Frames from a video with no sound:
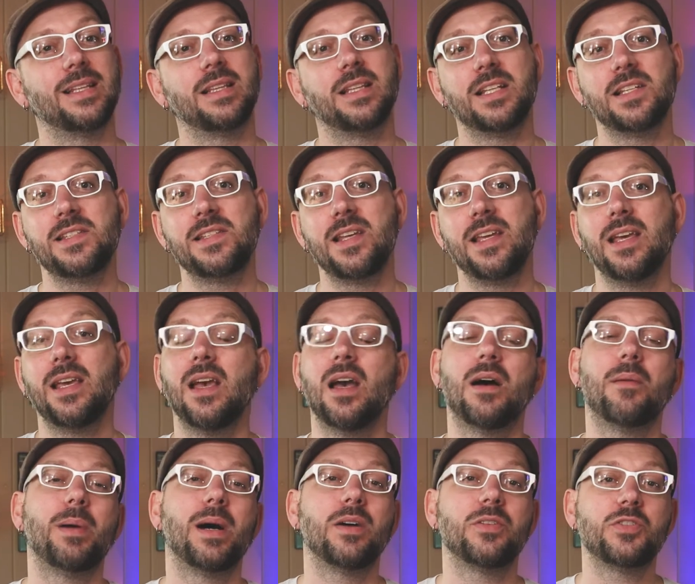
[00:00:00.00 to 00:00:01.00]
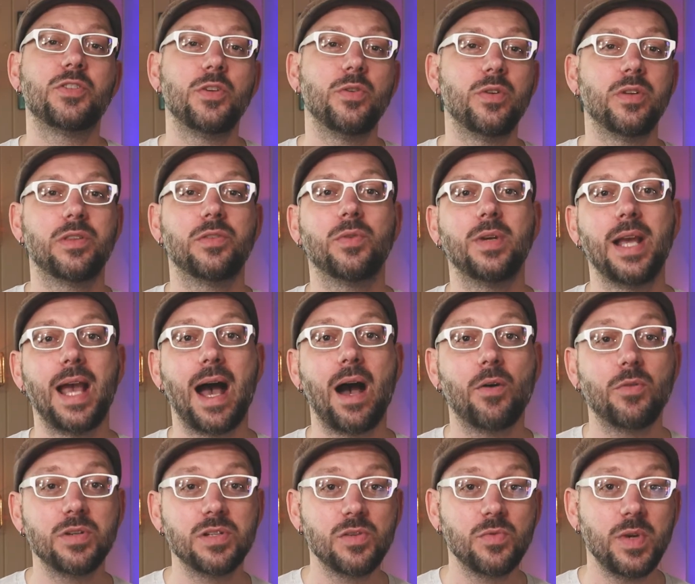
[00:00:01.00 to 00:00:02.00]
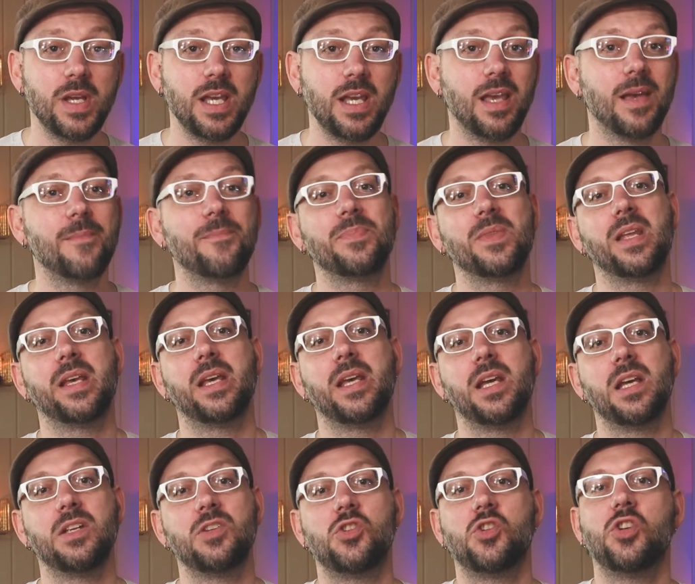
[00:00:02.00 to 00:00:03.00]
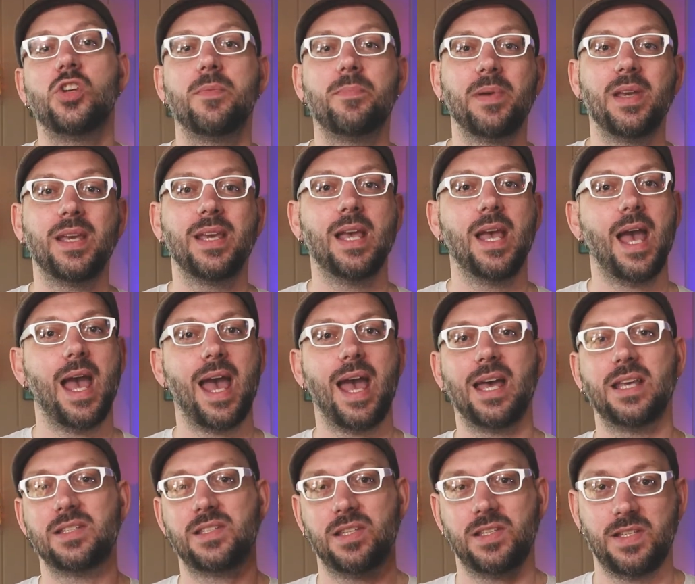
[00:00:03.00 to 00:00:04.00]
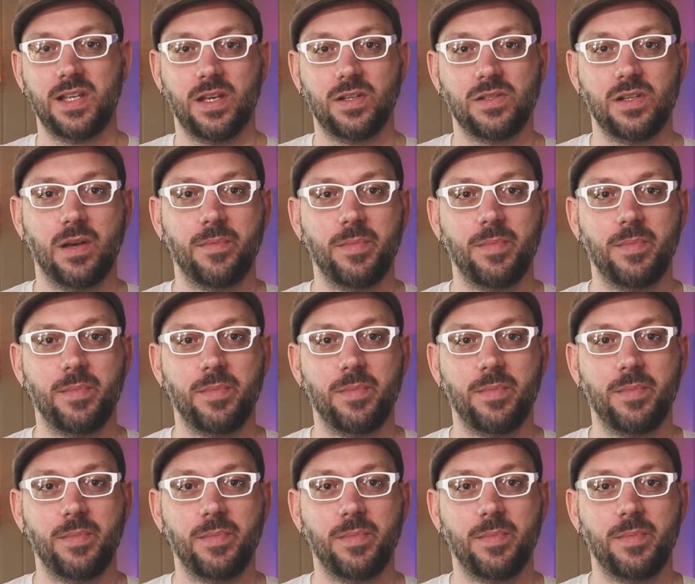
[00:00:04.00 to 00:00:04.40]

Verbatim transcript: Listing, about 2 to 3 hours a week. And shipping as the sales